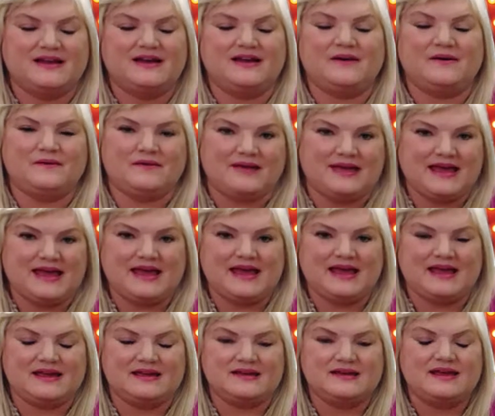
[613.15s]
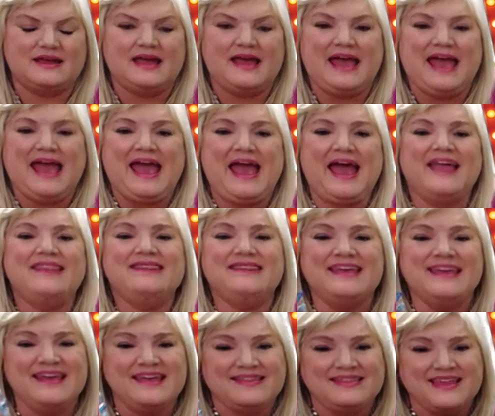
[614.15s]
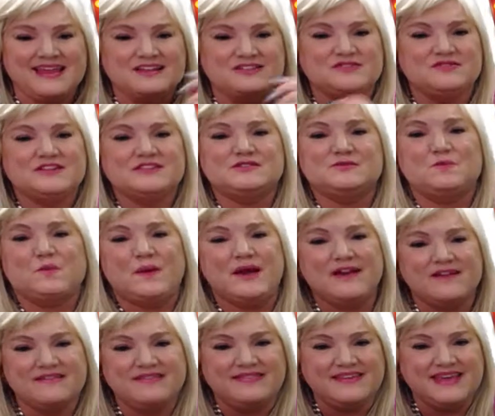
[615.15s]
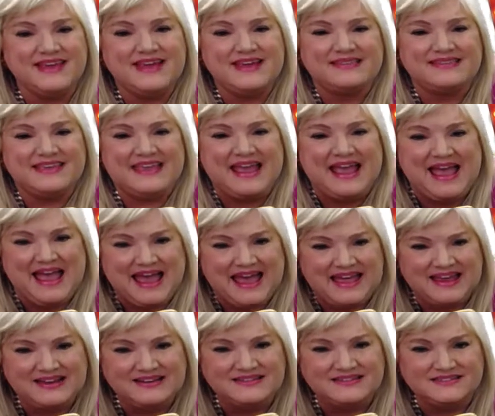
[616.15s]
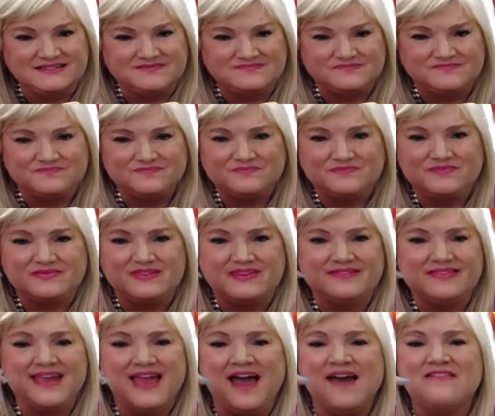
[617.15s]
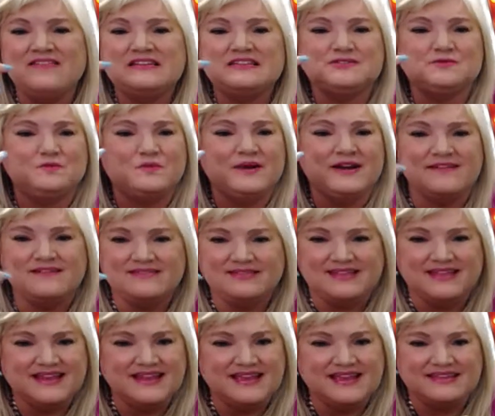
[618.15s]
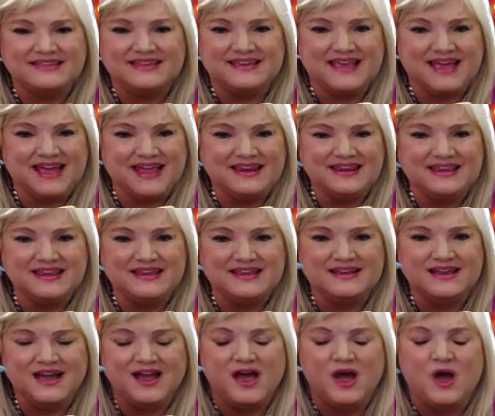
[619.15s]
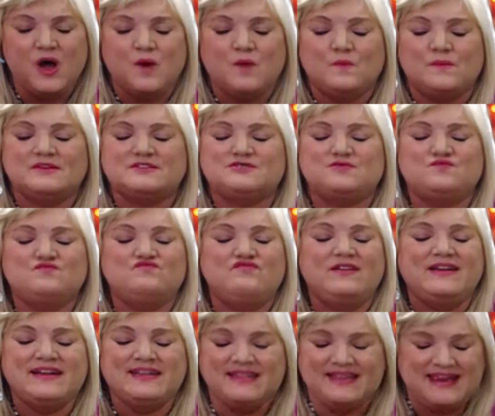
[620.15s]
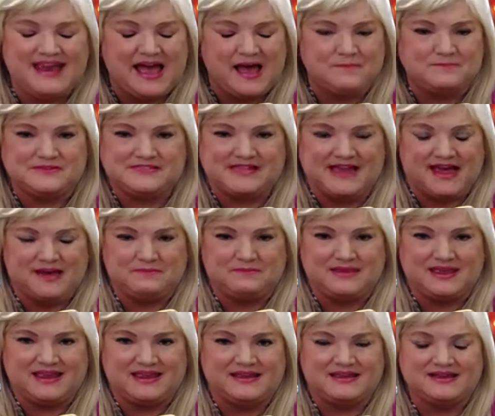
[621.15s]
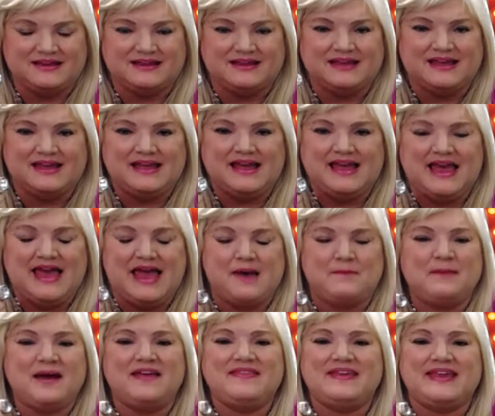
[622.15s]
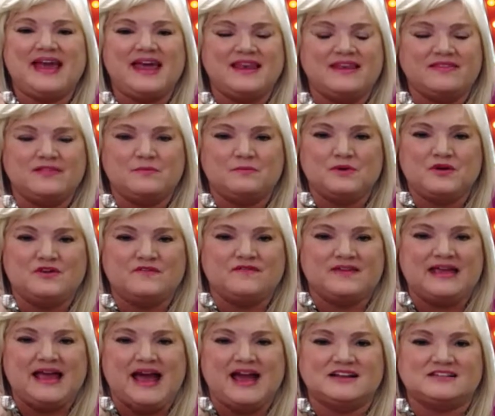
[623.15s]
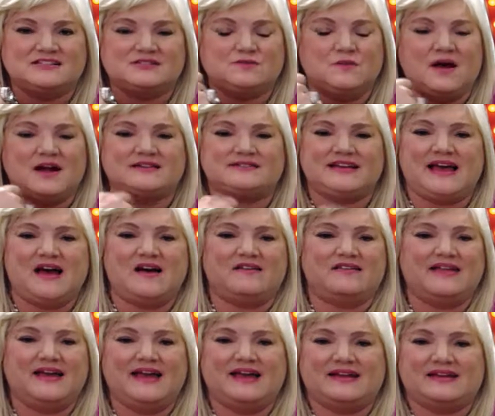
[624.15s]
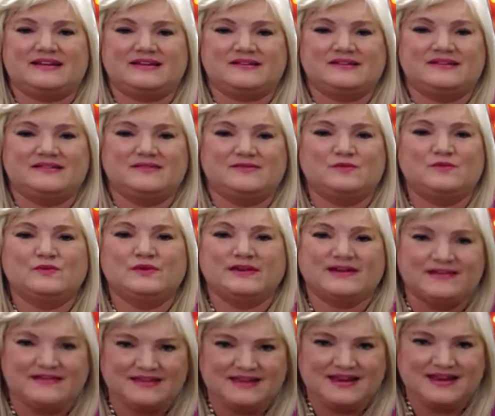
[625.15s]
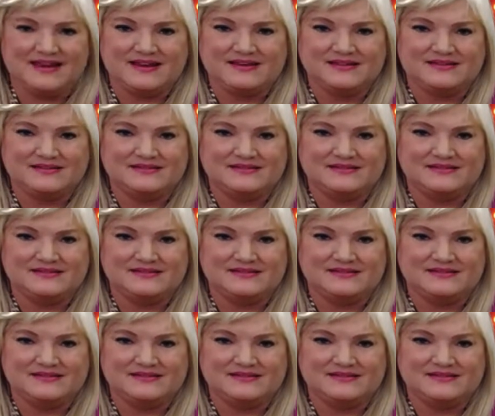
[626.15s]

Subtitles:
okay. And then they do this weird thing at the end. They have this weird thing at the ending, which really upset me. And by the end of the movie, I just walked out like, really?